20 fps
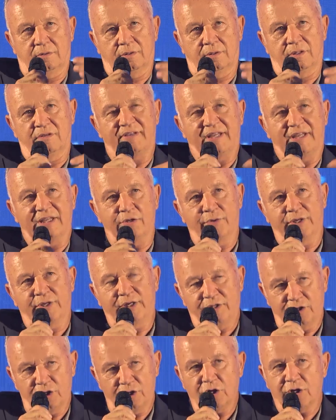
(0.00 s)

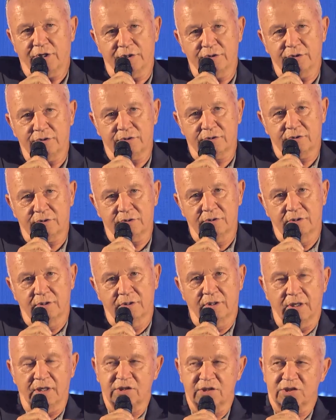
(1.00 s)
evaluating the audience
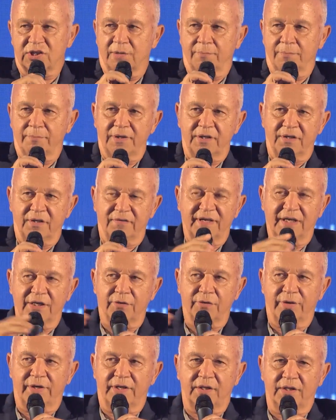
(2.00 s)
and some in
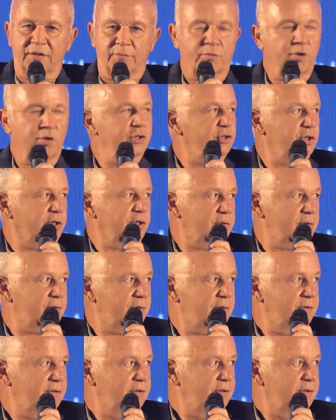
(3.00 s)
evaluating the project.